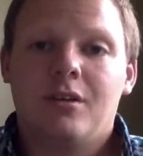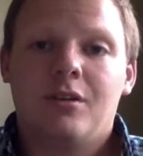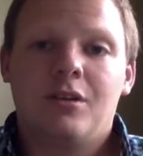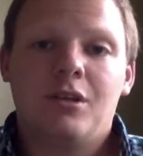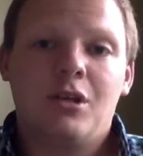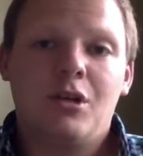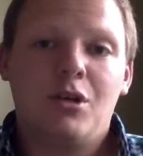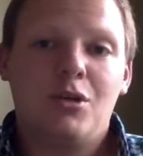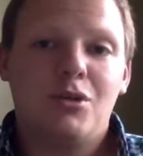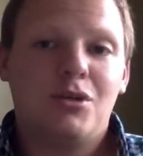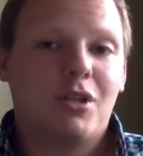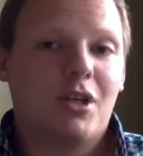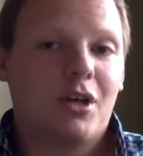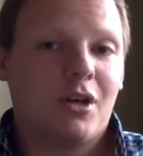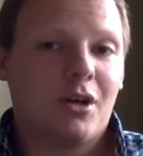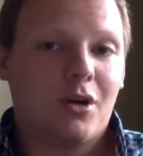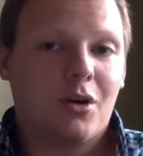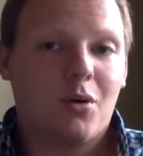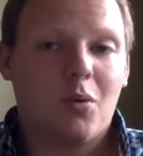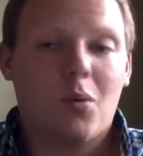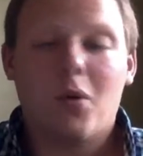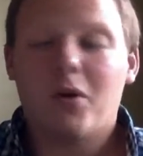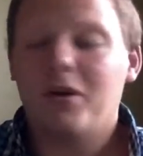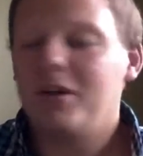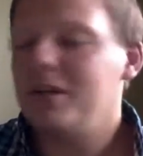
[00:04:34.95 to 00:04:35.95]
use the
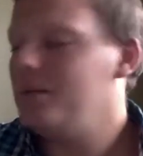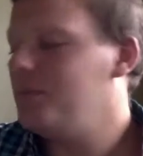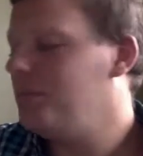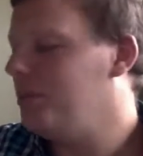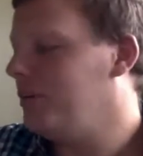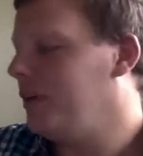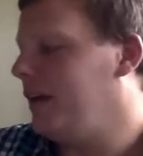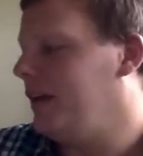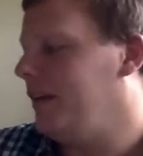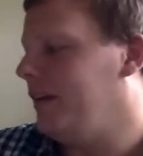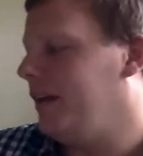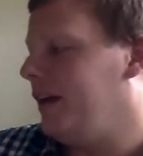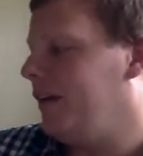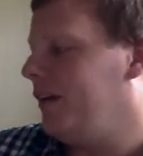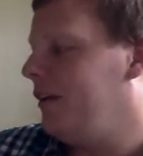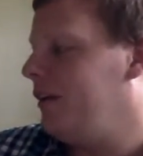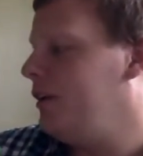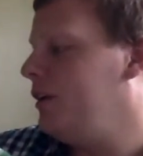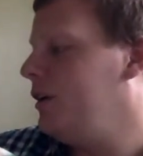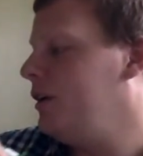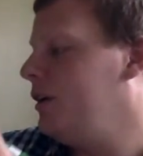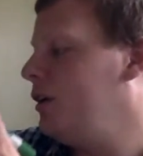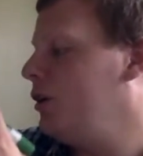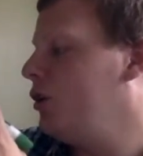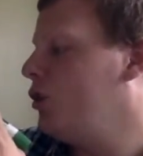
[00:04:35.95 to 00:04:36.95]
coordinate plane there, and